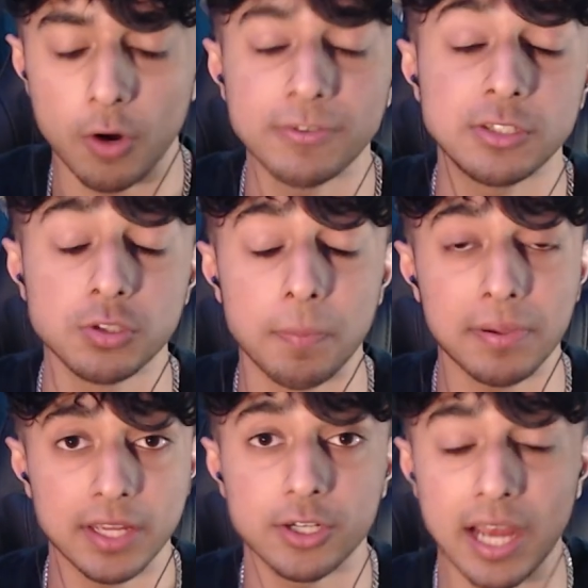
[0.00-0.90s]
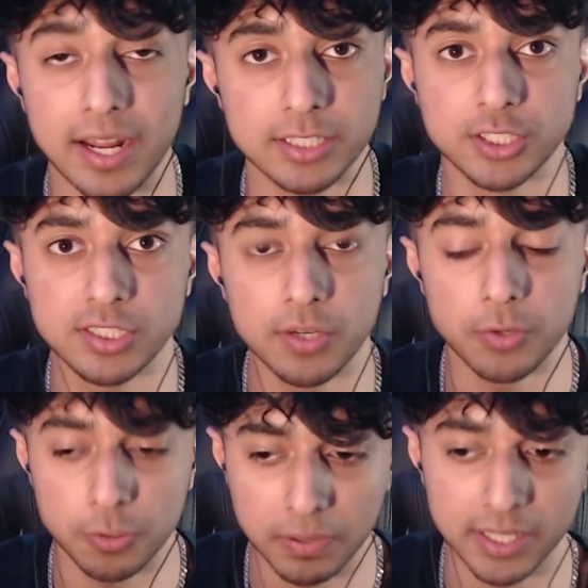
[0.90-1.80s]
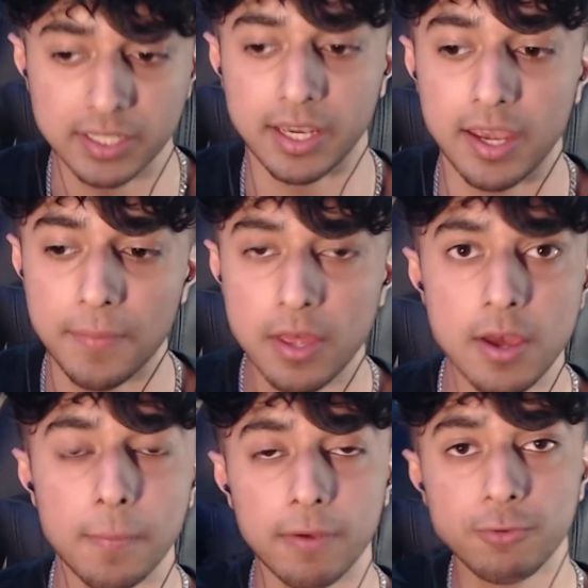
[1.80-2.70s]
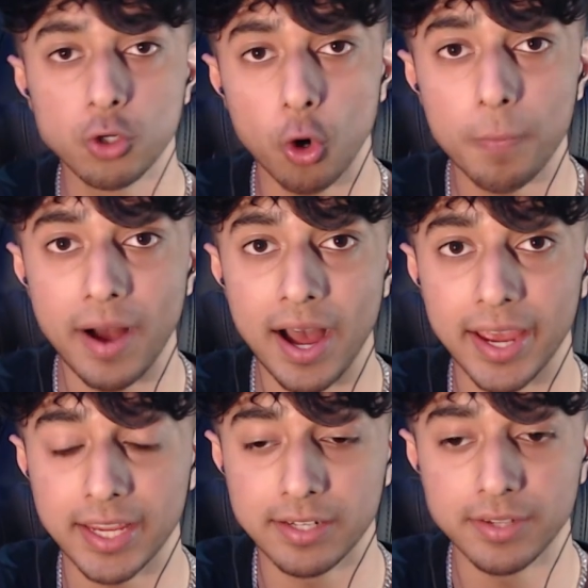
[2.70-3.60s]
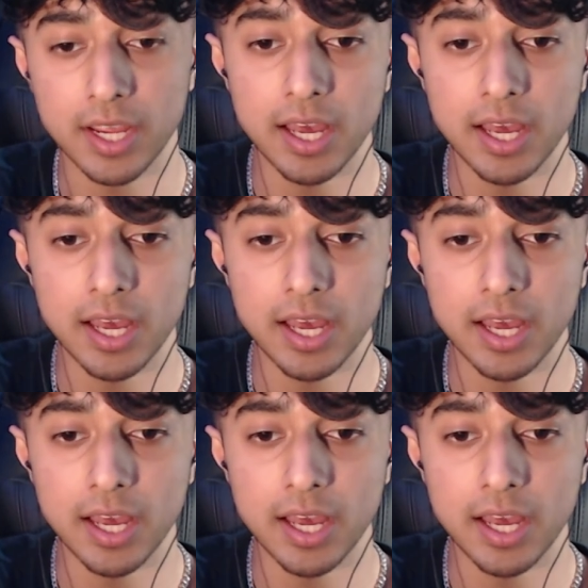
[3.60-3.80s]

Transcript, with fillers: Obviously, the player can't actually see it when you're playing the game, but if you go behind